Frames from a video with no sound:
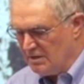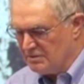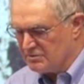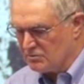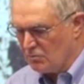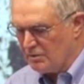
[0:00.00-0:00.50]

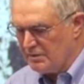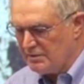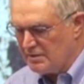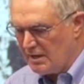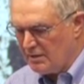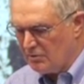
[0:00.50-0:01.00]
Squirty
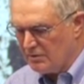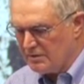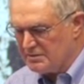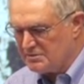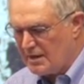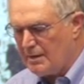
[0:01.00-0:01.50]
not only
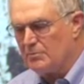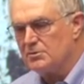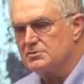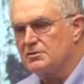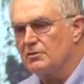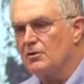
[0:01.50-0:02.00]

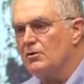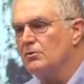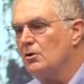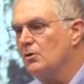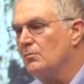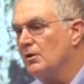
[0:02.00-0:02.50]
established her own
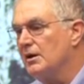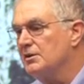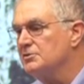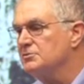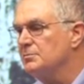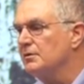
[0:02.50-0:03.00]
home
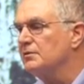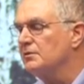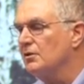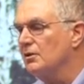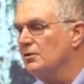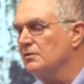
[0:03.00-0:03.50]
range, but
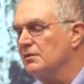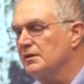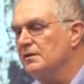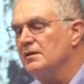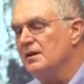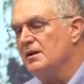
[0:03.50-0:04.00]

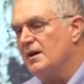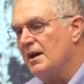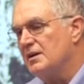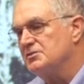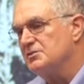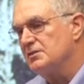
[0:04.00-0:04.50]
currently,
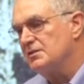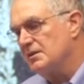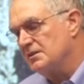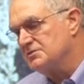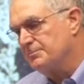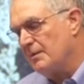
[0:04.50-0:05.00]
as she
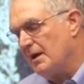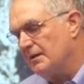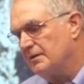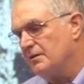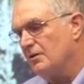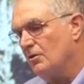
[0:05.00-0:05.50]

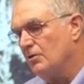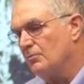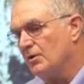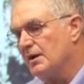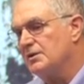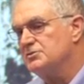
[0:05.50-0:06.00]
expanded a
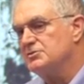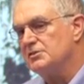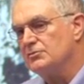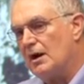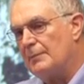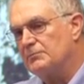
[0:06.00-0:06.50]
home range, she
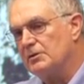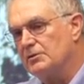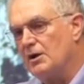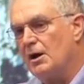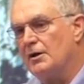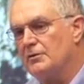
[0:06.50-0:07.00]
dropped a
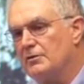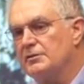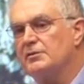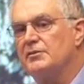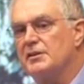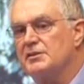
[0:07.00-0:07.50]
daughter
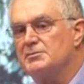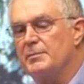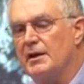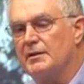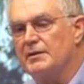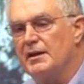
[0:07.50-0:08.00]
into the
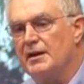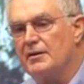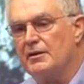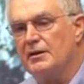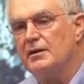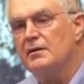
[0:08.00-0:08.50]
expanded
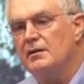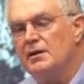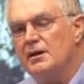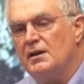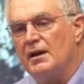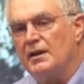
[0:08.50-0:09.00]
area
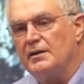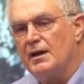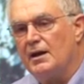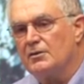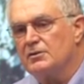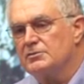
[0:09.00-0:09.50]
and
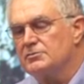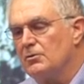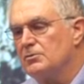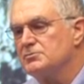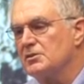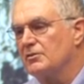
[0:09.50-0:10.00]
now
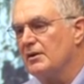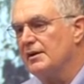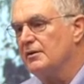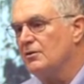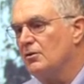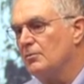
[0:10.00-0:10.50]
controls a
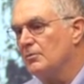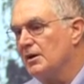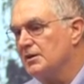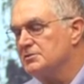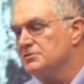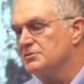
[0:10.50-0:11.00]
greater home
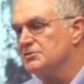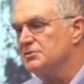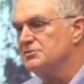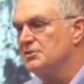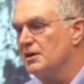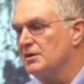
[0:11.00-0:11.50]
range that
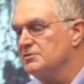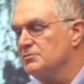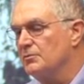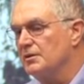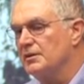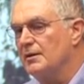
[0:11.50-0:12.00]
she shares
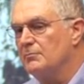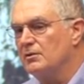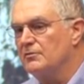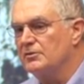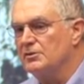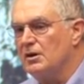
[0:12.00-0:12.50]
with a number
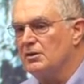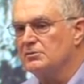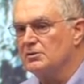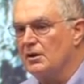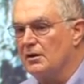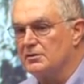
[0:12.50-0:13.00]
of
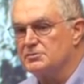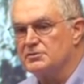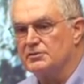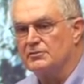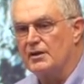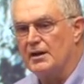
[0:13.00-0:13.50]
adult daughters
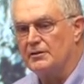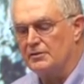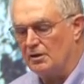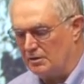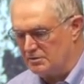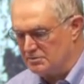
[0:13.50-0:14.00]
and
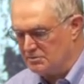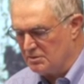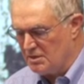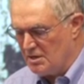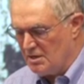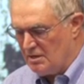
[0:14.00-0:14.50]
granddaughters.
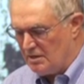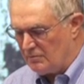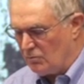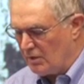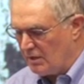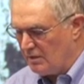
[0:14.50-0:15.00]
And
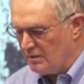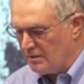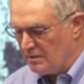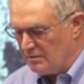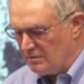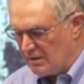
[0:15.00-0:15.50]

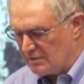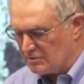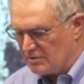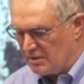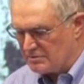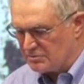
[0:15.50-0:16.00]

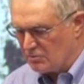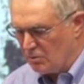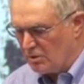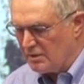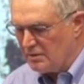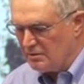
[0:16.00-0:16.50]

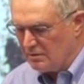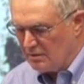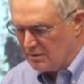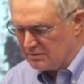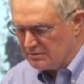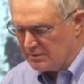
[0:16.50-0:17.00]

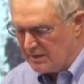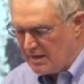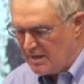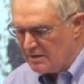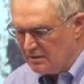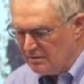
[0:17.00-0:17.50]
Squirty
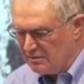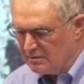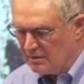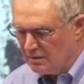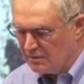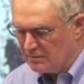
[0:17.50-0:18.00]
today,
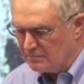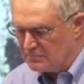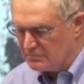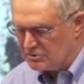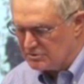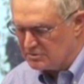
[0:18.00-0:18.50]

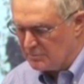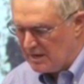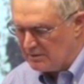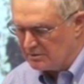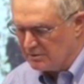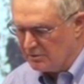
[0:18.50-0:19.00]
she's
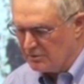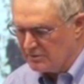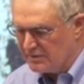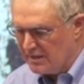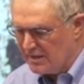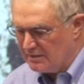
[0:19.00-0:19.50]
about to go to
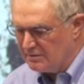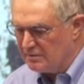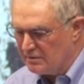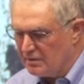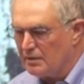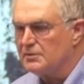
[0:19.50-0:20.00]

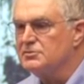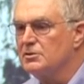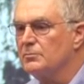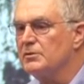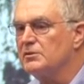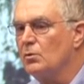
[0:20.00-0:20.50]
den.
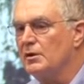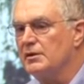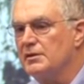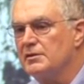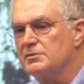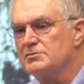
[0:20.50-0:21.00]
She'll be 20
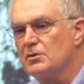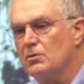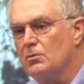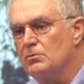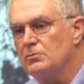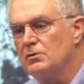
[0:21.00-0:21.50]
years
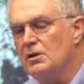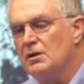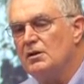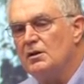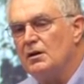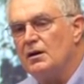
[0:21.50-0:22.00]
old
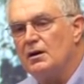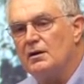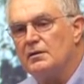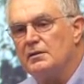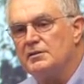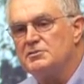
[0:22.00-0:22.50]

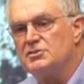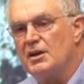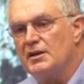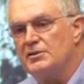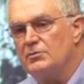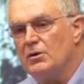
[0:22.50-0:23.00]
in
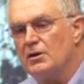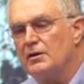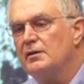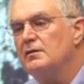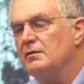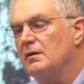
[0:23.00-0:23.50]

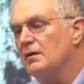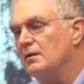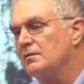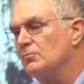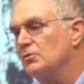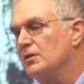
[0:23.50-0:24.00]
January
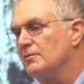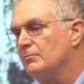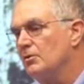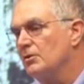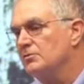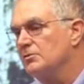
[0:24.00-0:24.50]
and will give
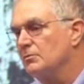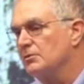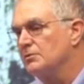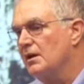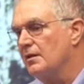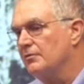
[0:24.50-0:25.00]
birth to her
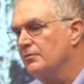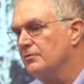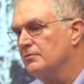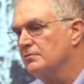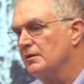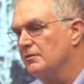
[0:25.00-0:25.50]
10th
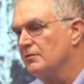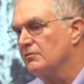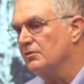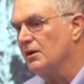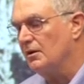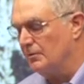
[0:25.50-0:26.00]
litter
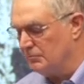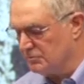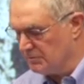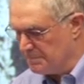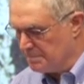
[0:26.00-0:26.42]
of cubs.